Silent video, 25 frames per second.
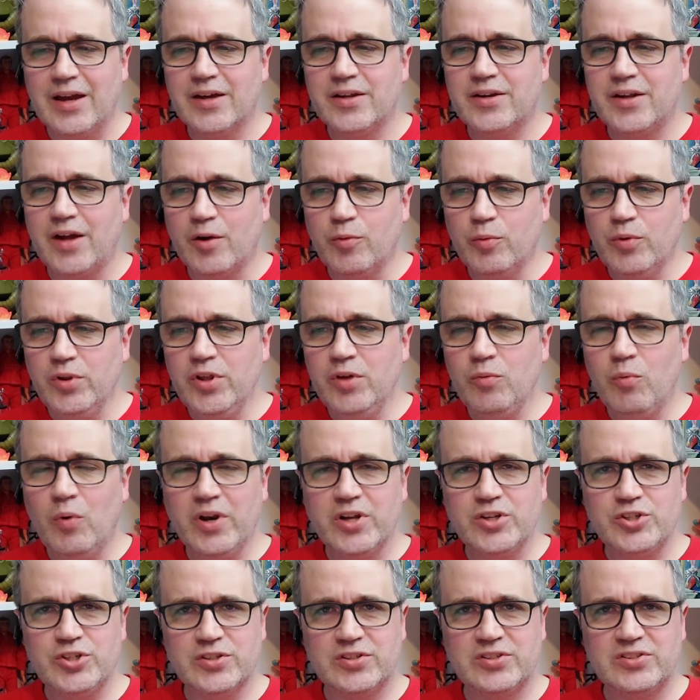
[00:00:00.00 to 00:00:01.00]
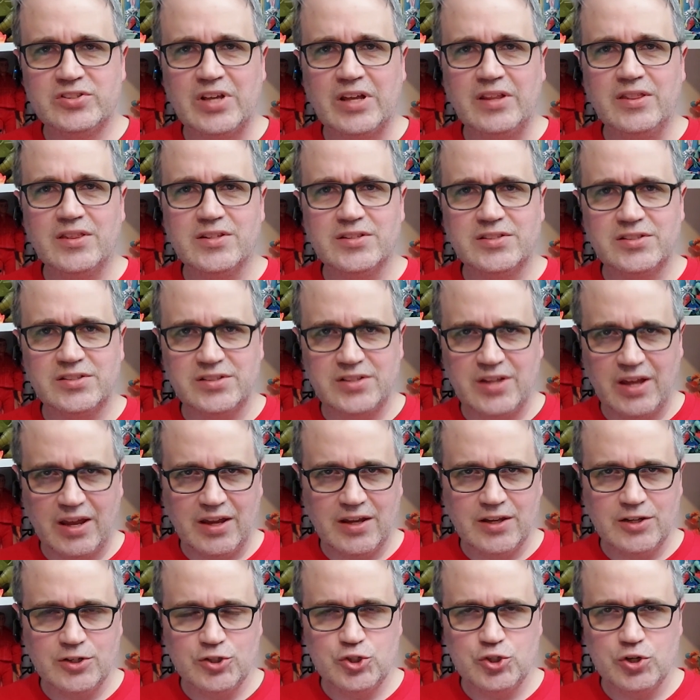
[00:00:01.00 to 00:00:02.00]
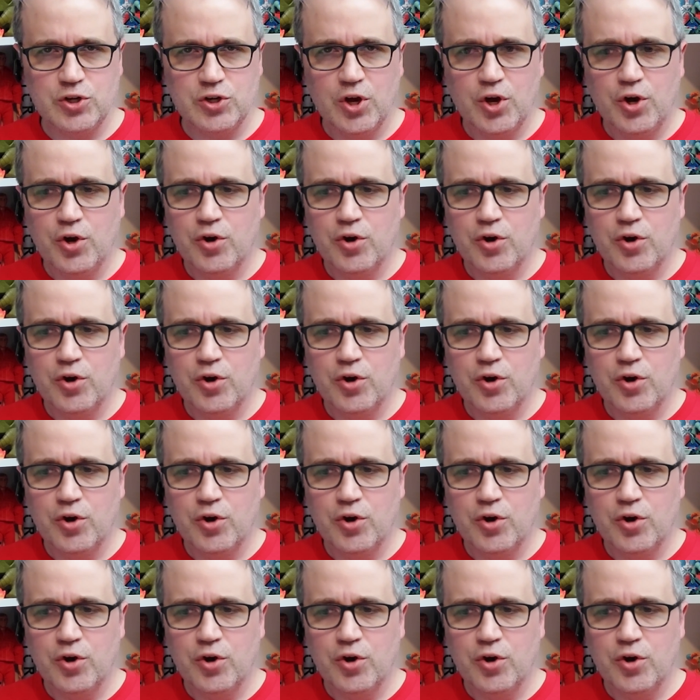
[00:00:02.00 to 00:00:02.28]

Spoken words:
I really want to just set the stage